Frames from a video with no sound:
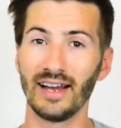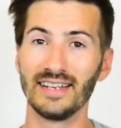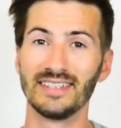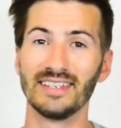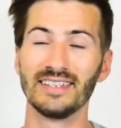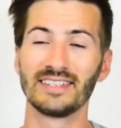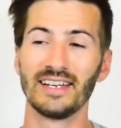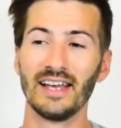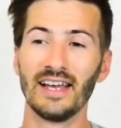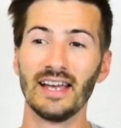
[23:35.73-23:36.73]
I didn't
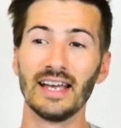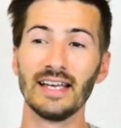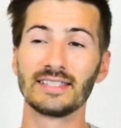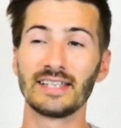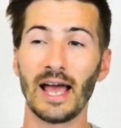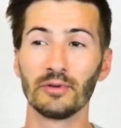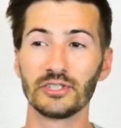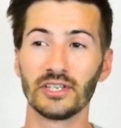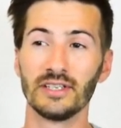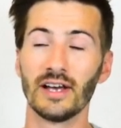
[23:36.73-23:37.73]

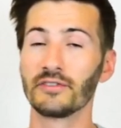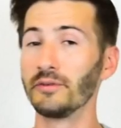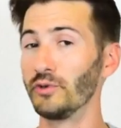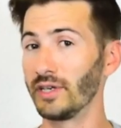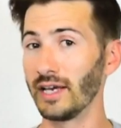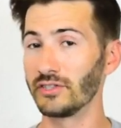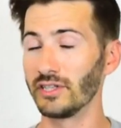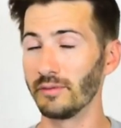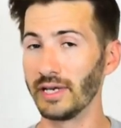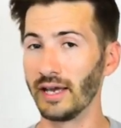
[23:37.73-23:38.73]
establish enough
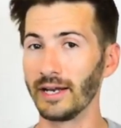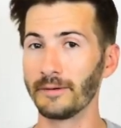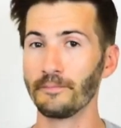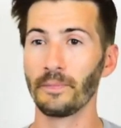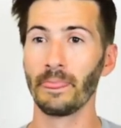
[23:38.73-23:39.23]
communication in the beginning,